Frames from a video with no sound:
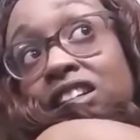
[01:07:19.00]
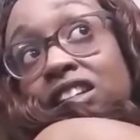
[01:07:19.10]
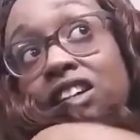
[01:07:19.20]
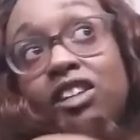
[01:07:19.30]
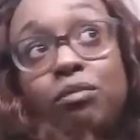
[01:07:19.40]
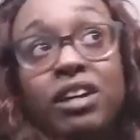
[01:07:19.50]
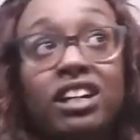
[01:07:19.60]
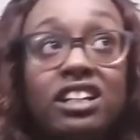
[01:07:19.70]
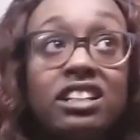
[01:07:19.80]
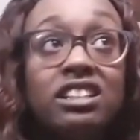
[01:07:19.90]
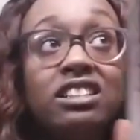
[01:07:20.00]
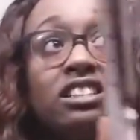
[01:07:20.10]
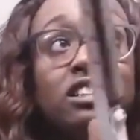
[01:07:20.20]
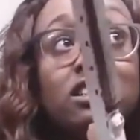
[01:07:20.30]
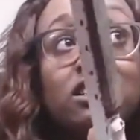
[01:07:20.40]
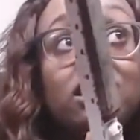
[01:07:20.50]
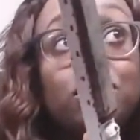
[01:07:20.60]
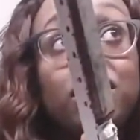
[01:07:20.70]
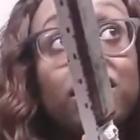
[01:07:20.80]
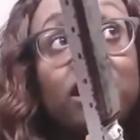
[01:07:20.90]
That way my ends of
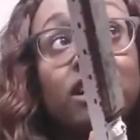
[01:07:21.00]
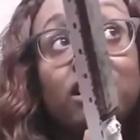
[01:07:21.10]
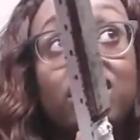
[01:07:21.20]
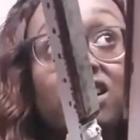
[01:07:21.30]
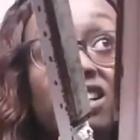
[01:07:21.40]
my hair,